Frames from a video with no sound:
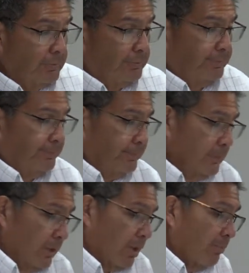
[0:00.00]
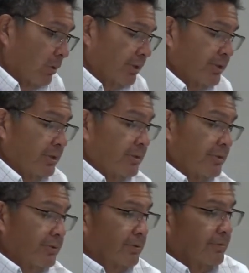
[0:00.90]
in our
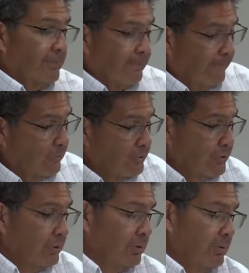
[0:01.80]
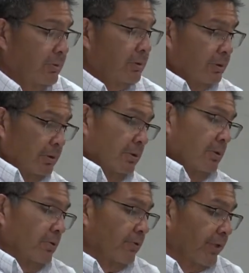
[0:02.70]
bulletins and folks still
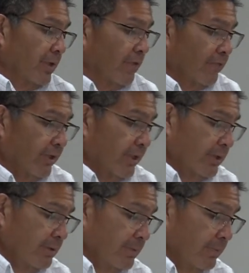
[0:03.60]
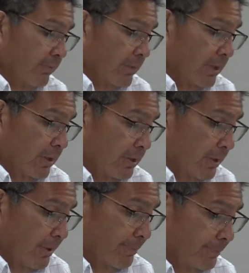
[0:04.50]
recovering and
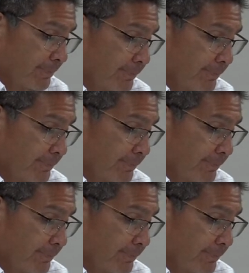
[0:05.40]
um,